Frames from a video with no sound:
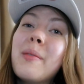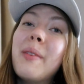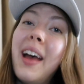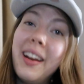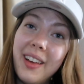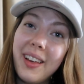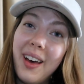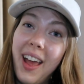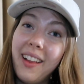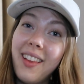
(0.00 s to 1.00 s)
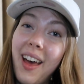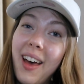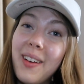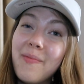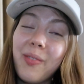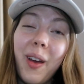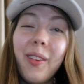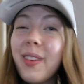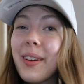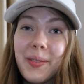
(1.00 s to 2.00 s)
but anyway, guys, um, I'll
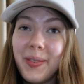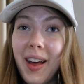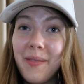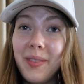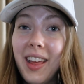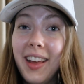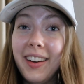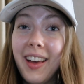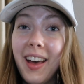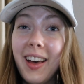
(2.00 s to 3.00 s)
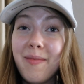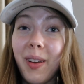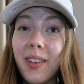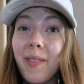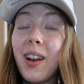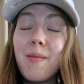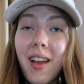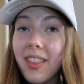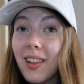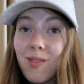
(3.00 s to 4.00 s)
stop rambling um, because I'm going to
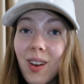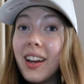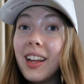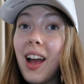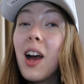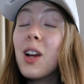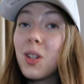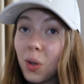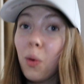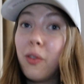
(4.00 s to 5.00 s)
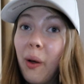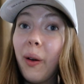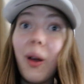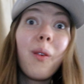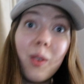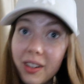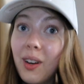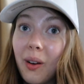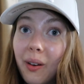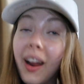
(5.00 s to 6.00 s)
make this really short vlog really
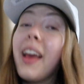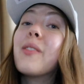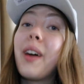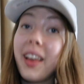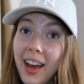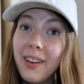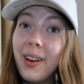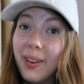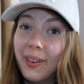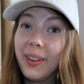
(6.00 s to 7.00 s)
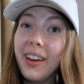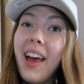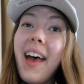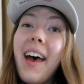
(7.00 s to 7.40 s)
long if I carry on.